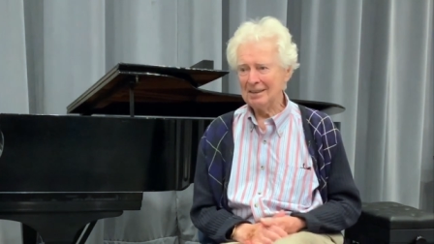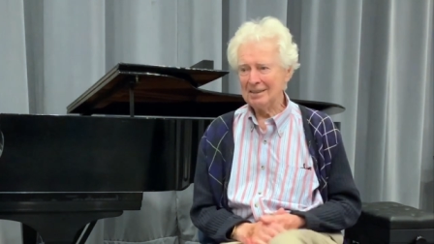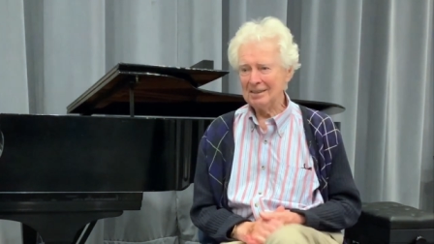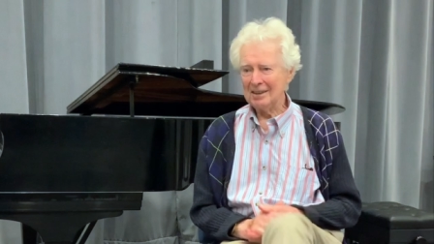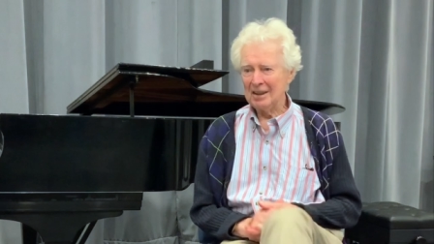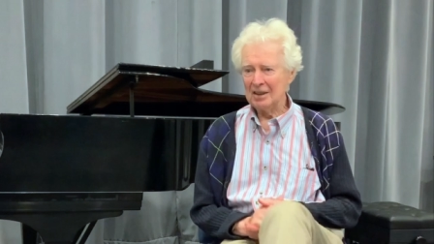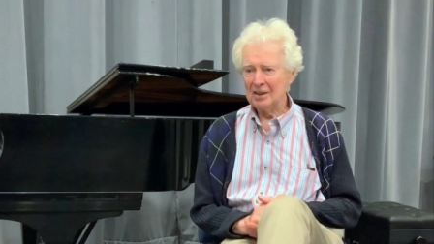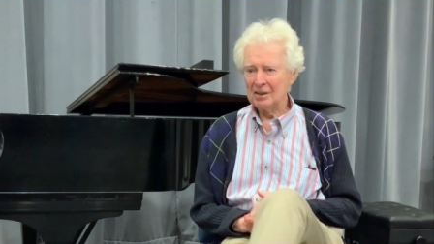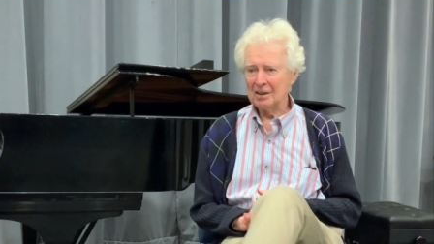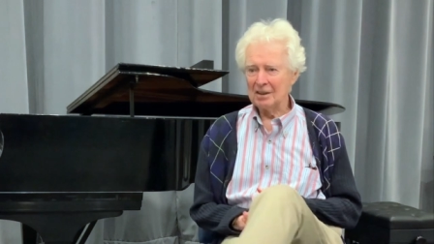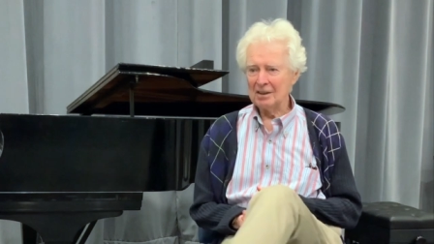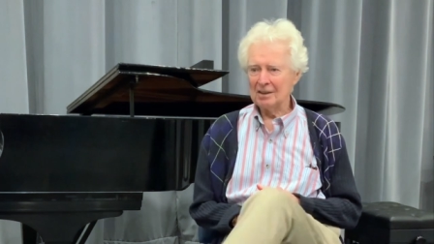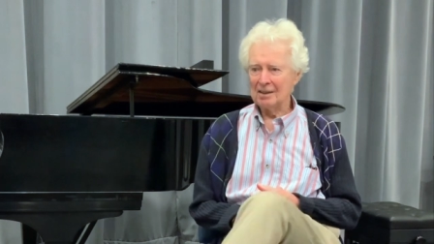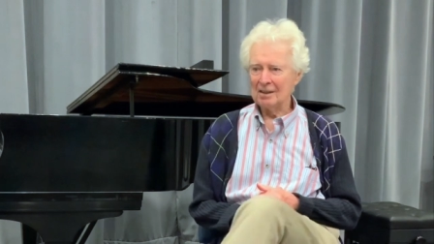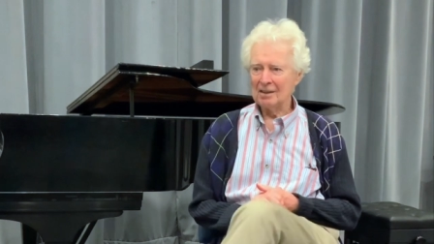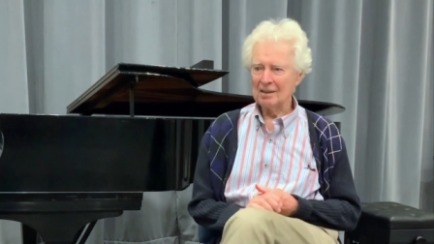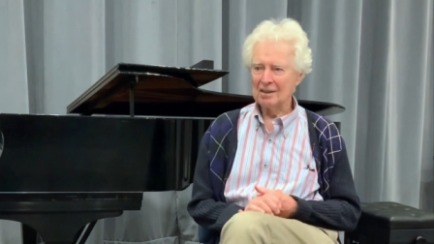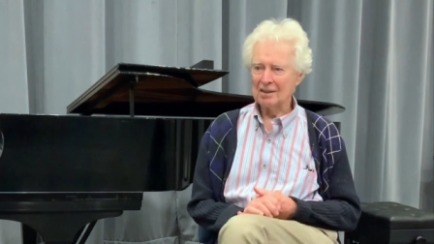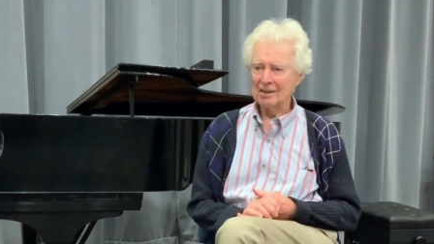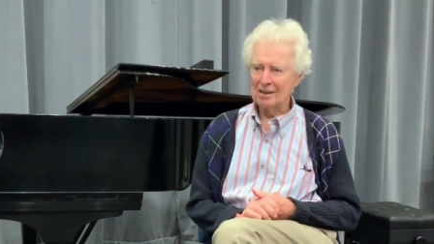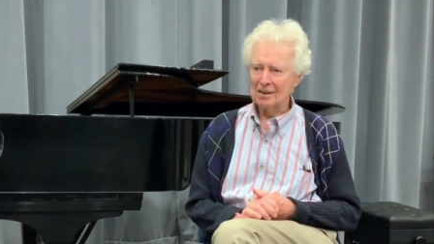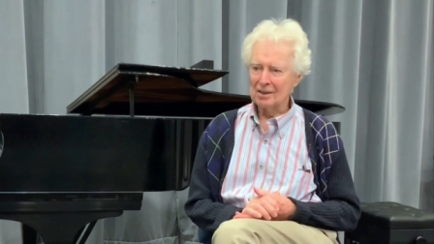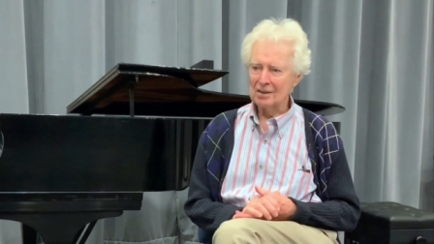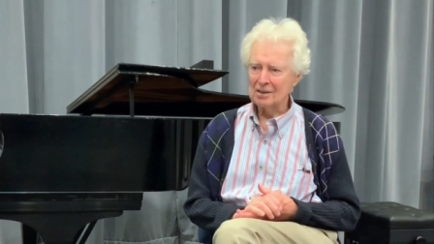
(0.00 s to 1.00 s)
And
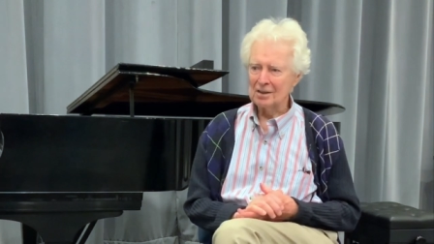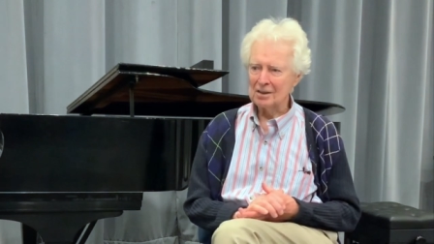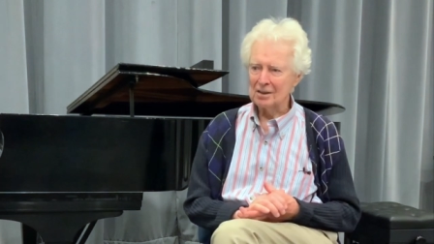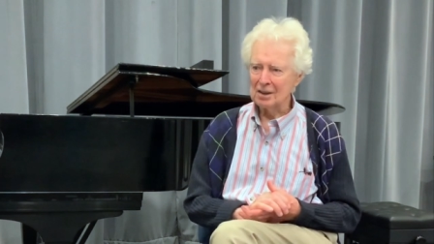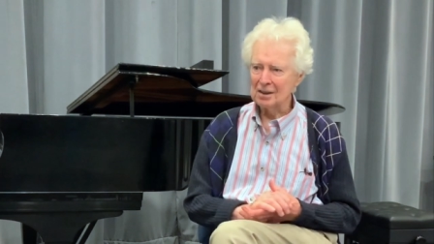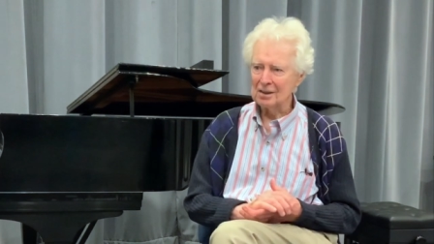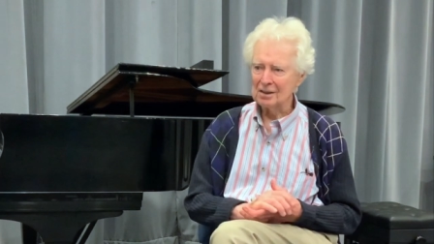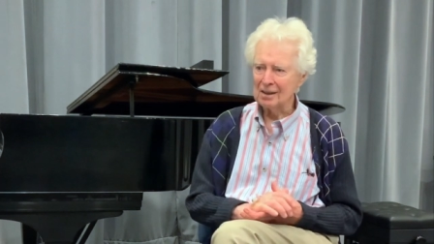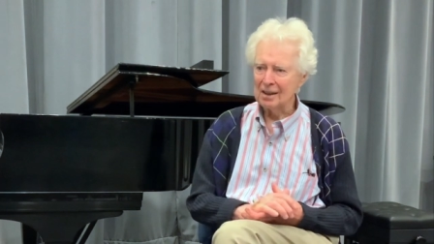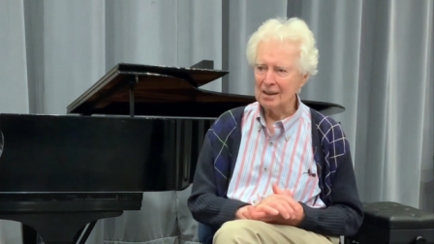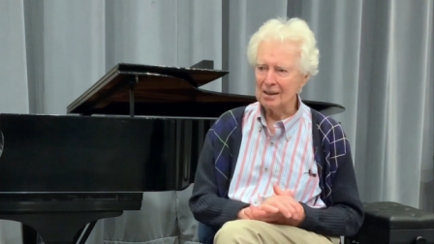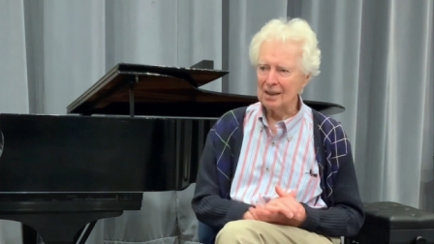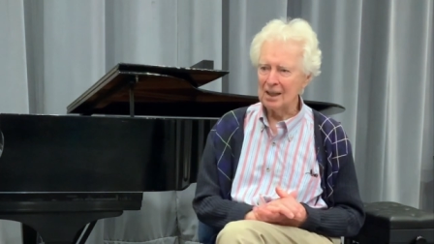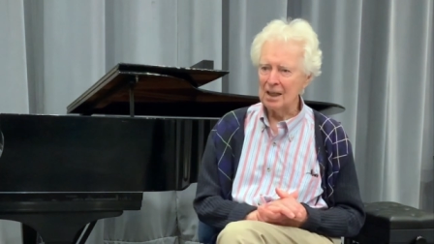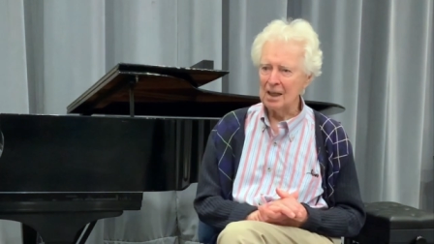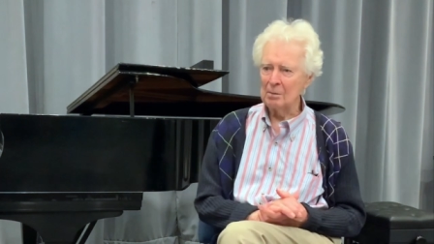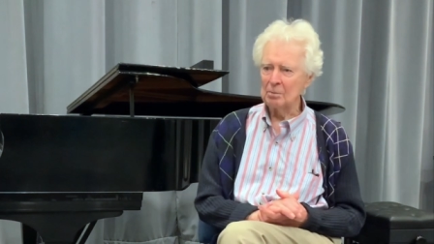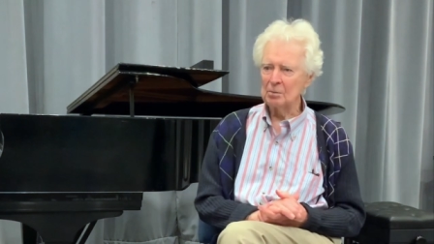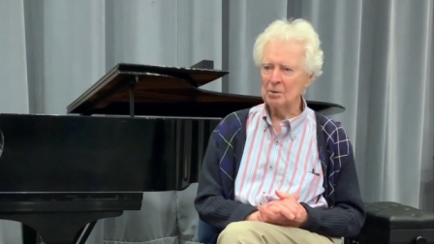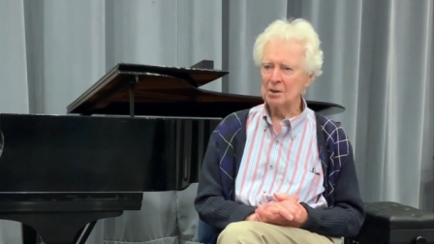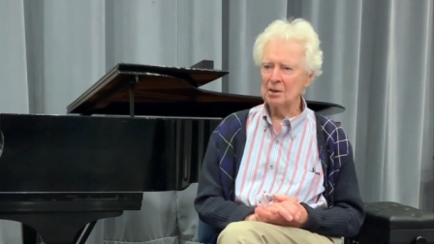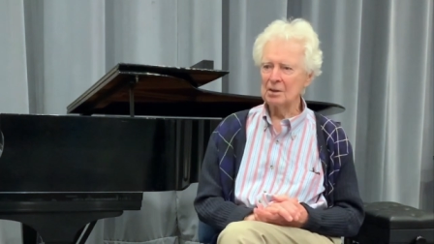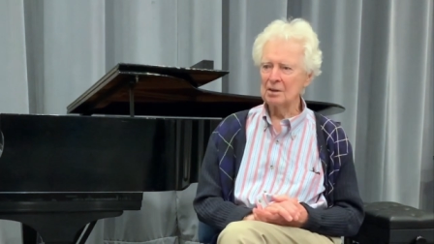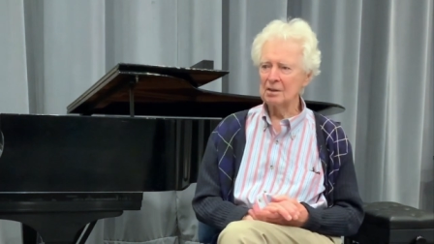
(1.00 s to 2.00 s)
the other thing that
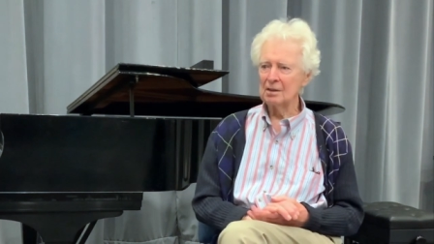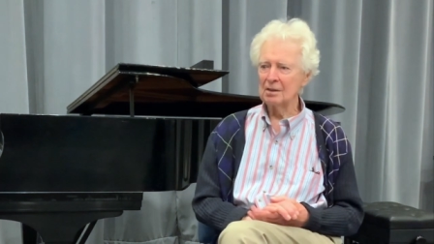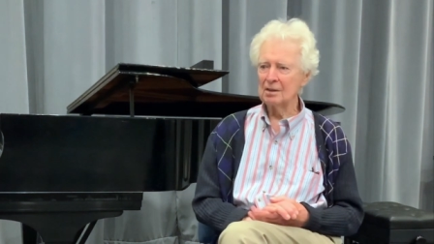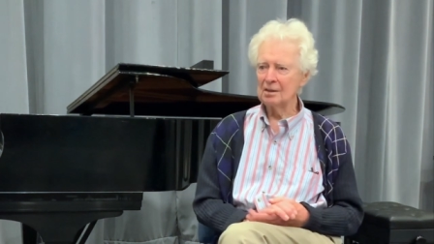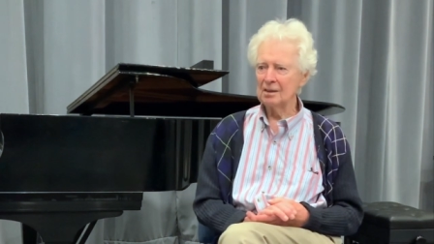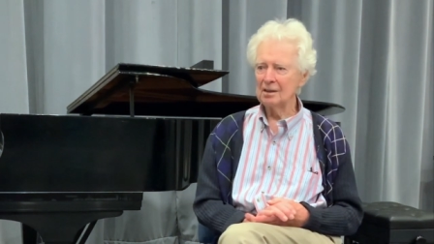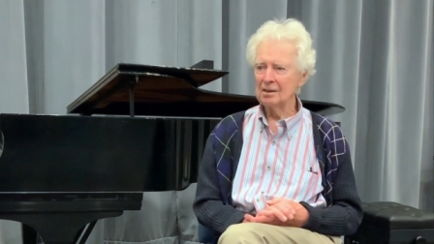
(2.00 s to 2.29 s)
happened